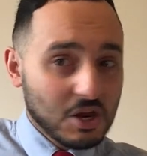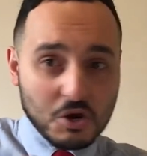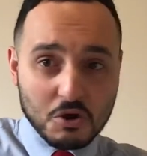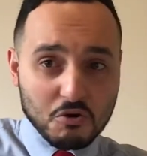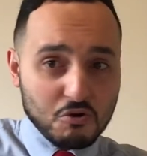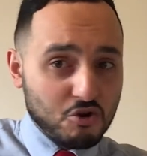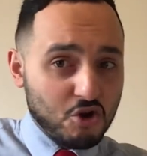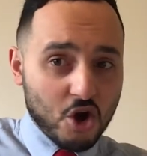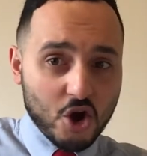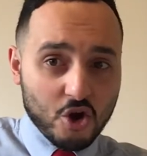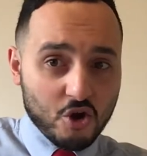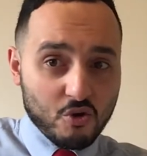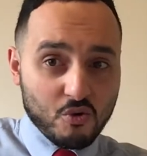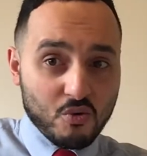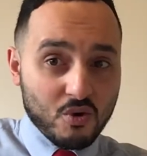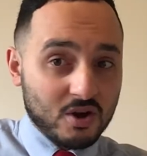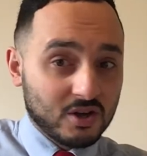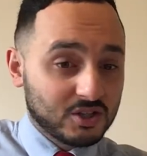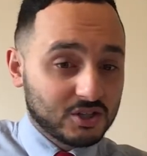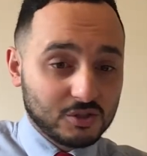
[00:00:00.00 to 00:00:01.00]

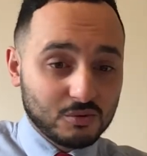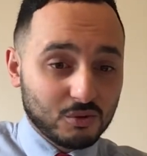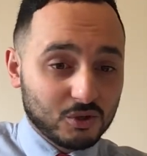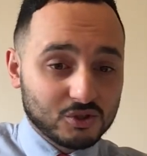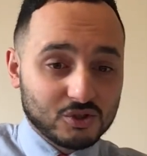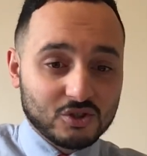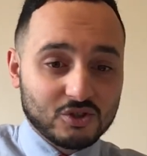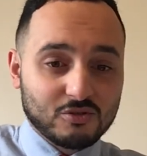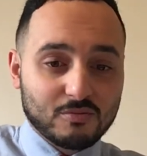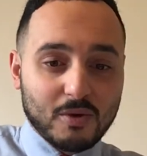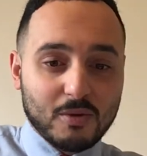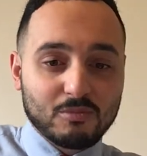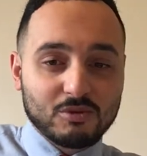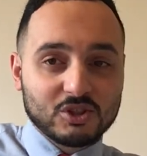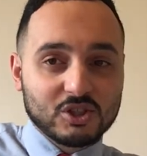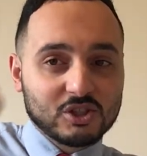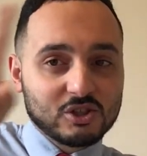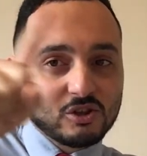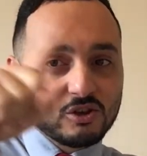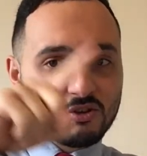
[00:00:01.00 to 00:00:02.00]
No, she wasn't. Remember, it
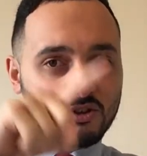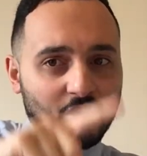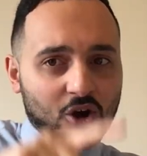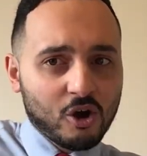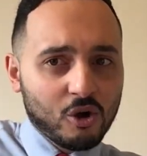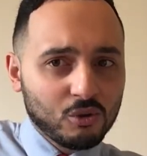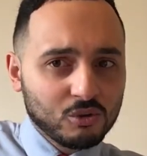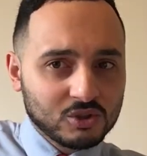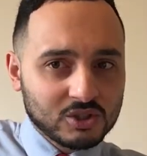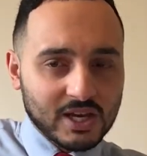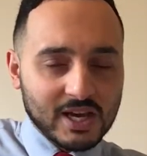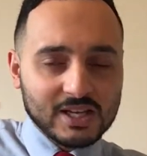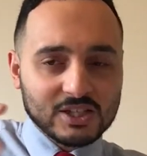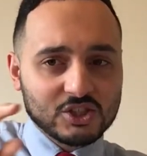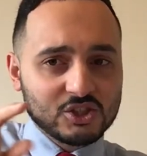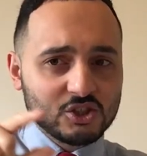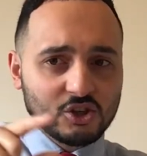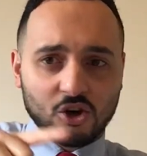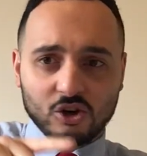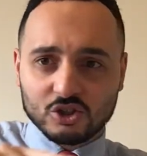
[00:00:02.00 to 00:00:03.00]
says look at the whole text,
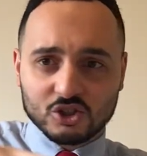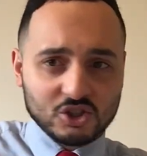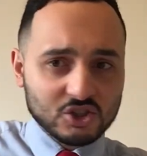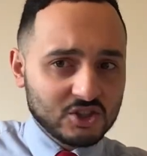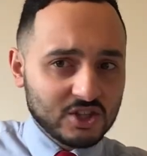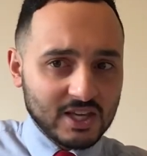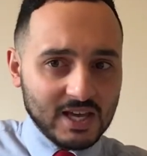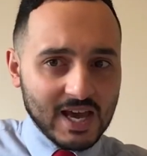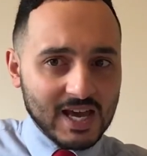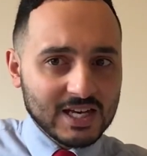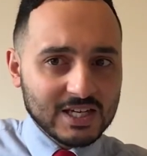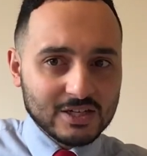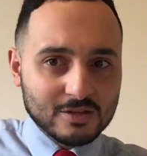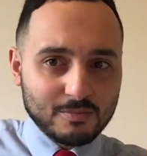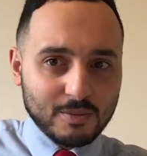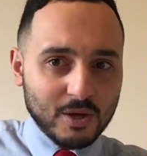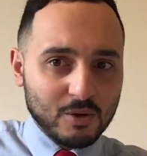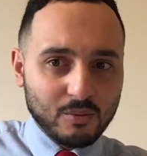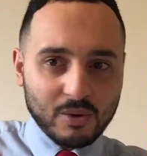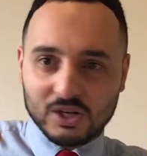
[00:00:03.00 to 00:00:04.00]
not just the end
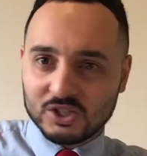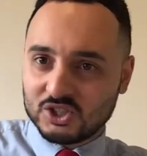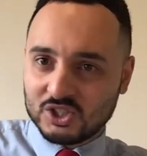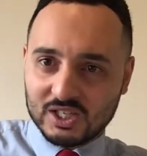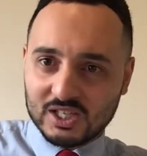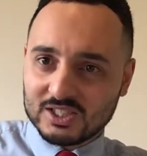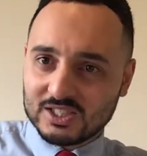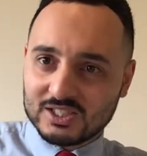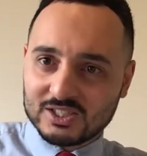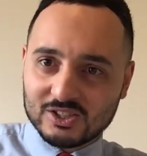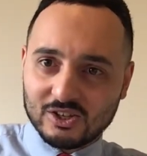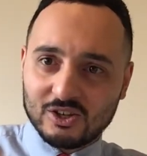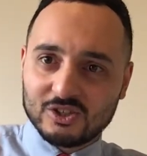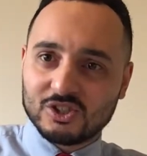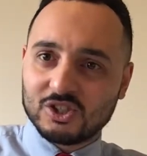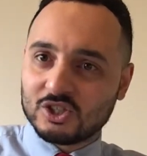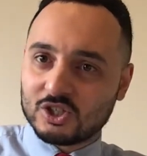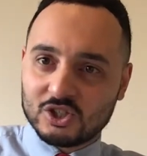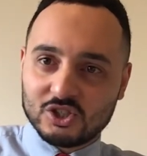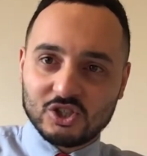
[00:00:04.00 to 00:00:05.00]
bit where she is
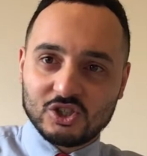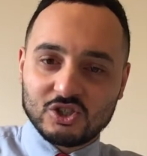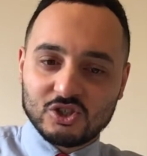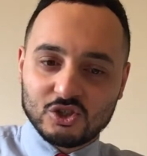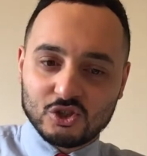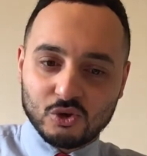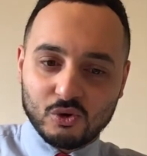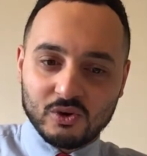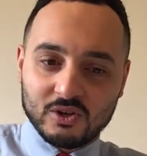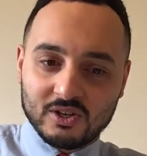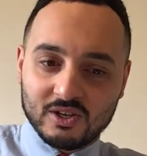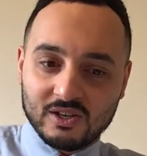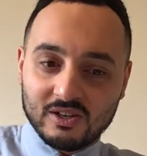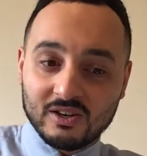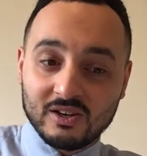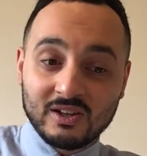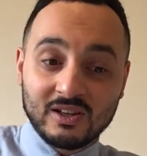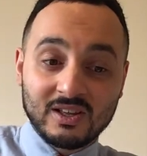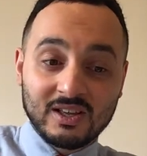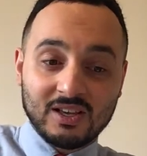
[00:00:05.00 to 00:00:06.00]
excited because she's enjoyed it.
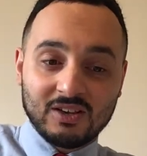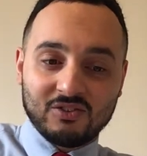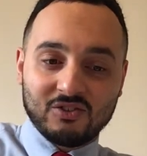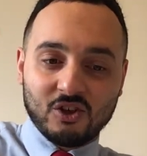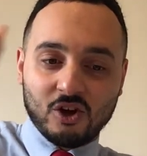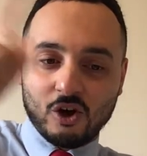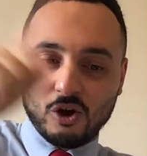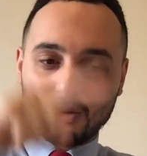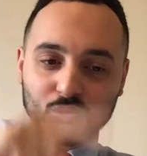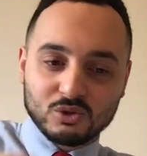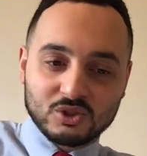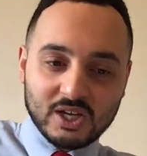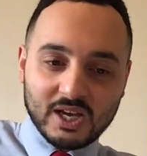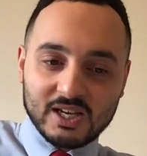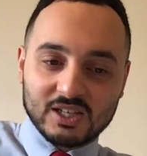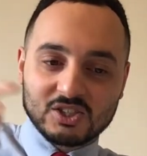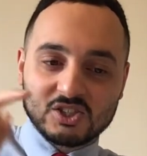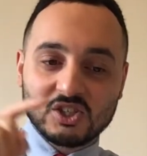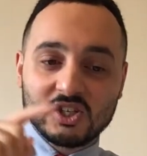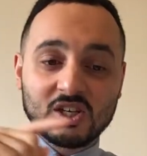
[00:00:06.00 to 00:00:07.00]
It's the whole
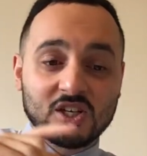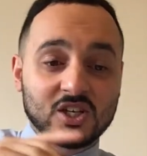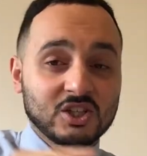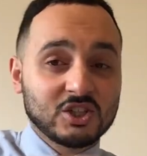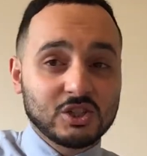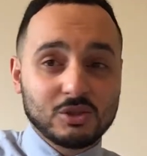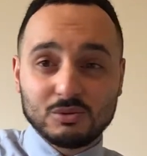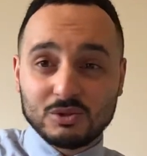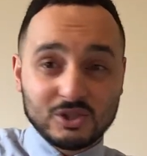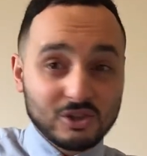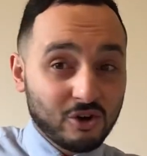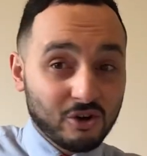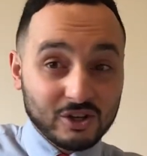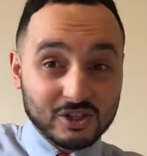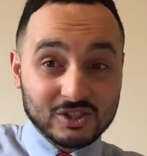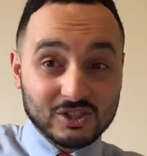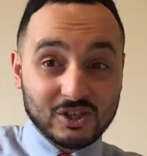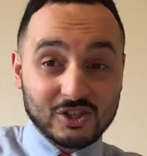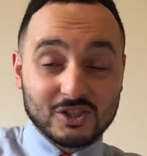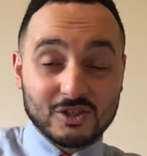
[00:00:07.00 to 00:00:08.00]
text. She was not
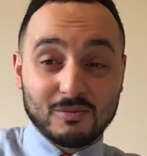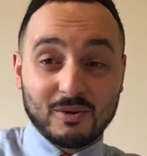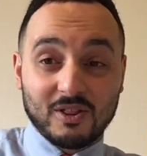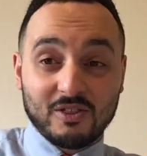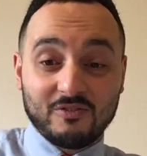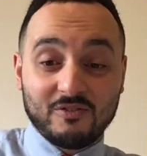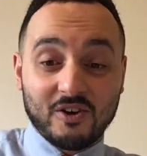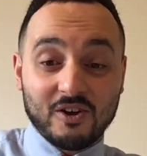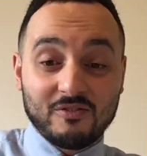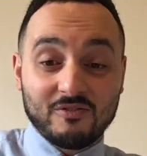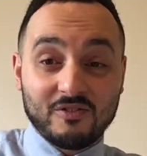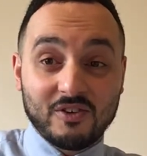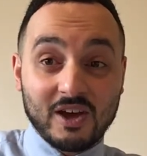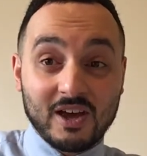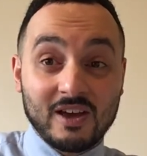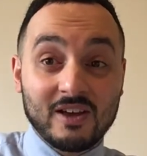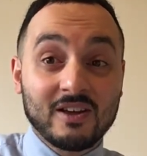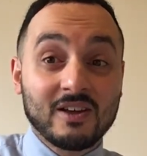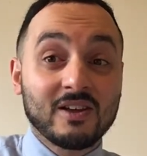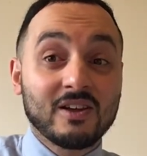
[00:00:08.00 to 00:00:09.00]
excited about the fun
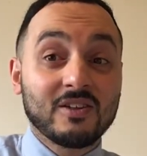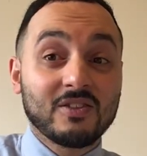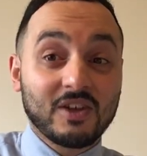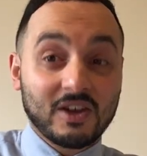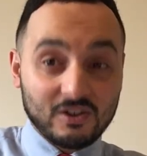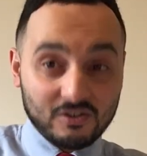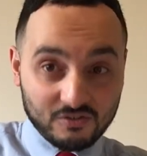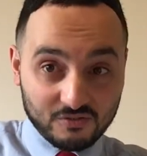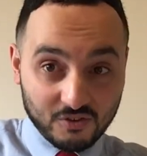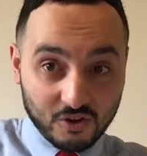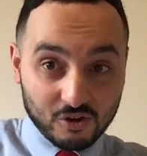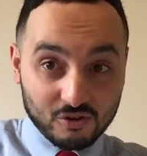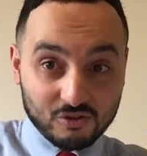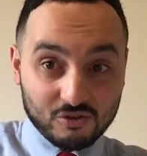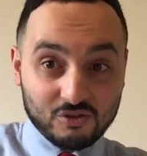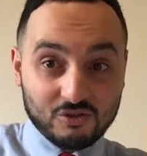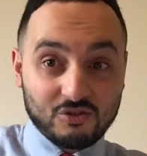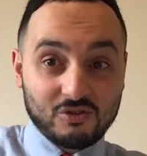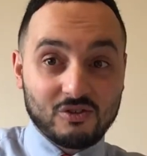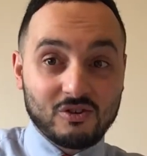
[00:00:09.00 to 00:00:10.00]
fair. That is
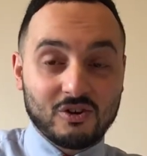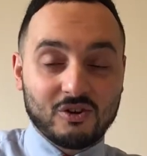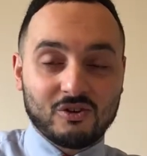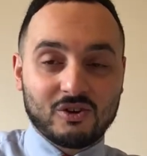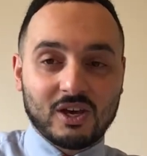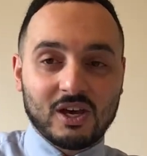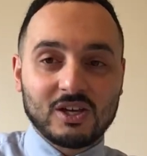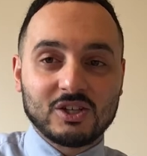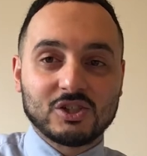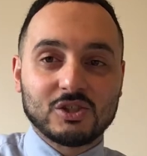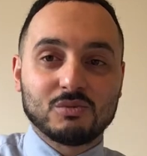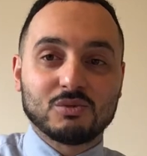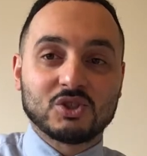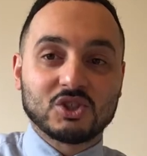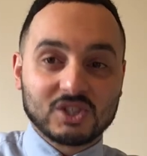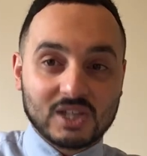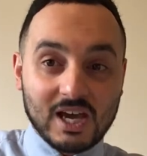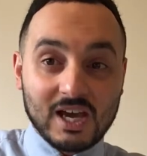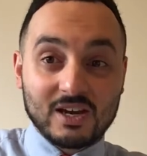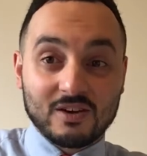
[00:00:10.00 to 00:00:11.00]
false. Okay, she was
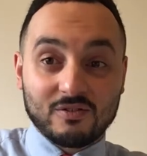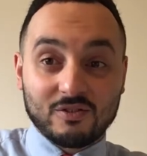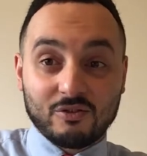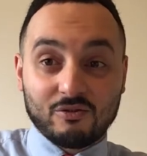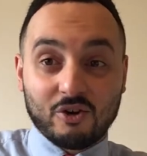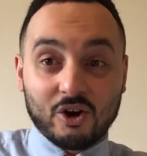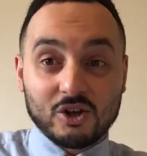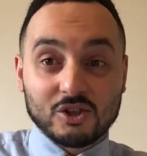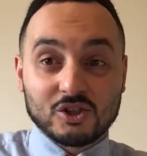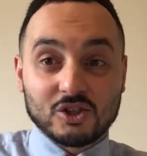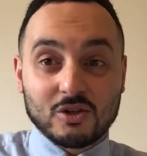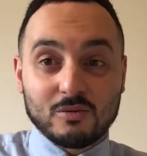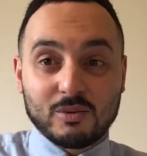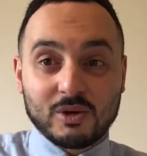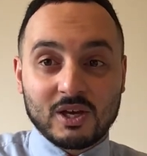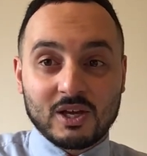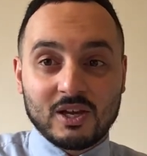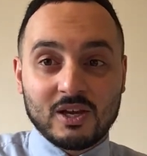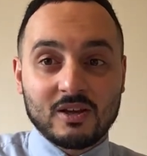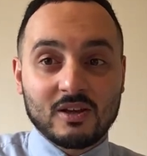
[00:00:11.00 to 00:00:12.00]
scared of the rides at the
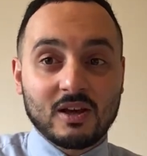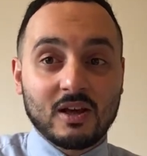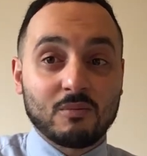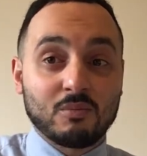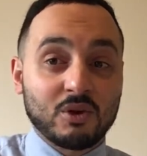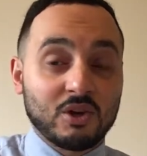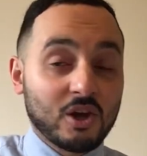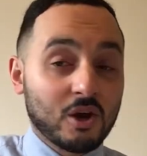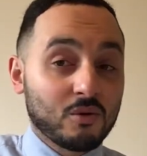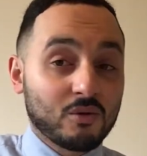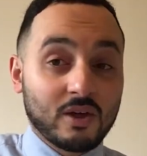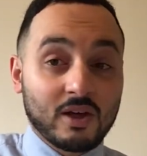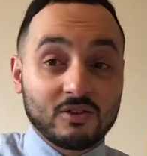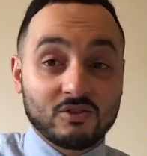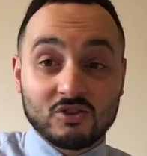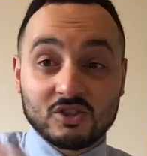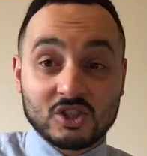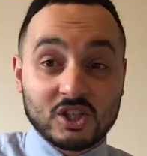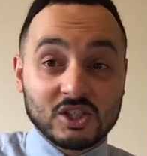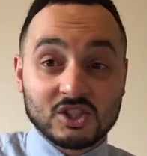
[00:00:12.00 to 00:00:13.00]
beginning, and we know that
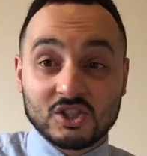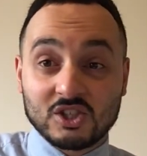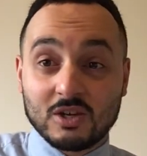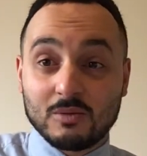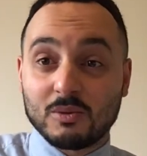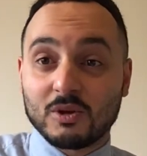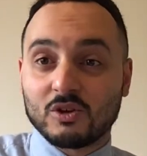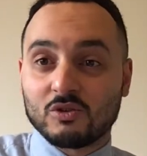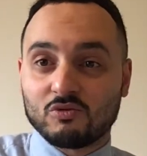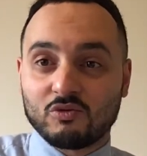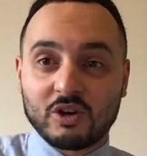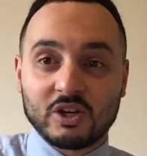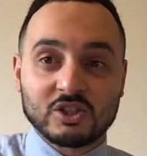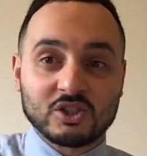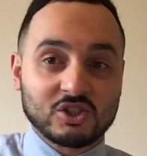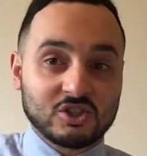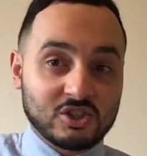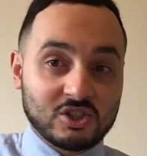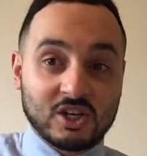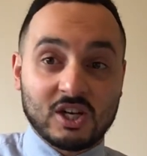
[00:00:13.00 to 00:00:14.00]
suggested it because Rish
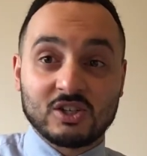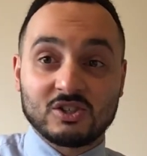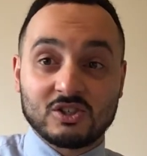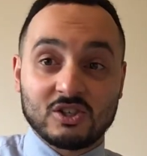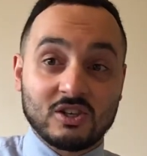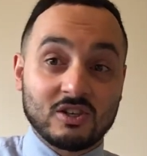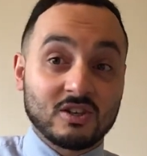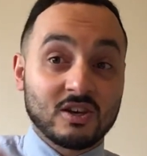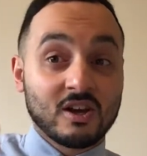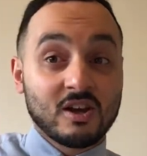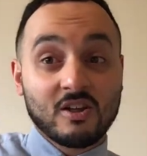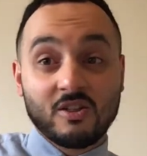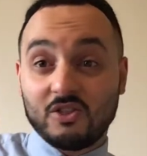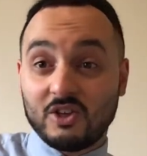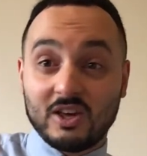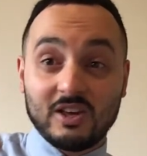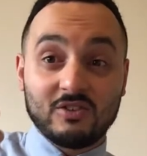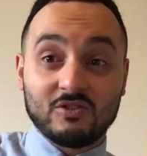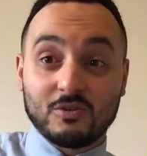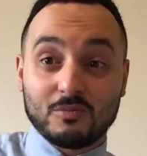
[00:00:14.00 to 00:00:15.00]
suggested that
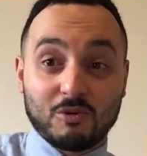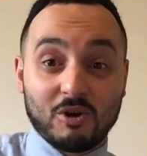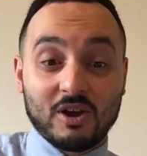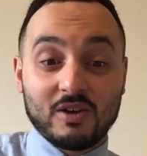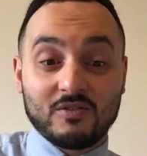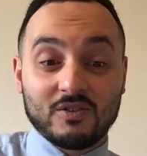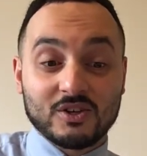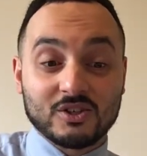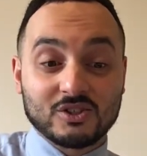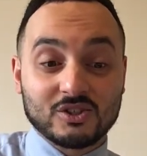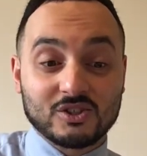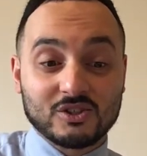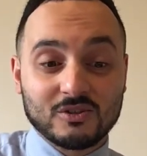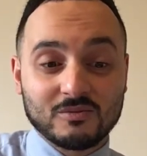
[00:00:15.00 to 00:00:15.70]
he's the bravest.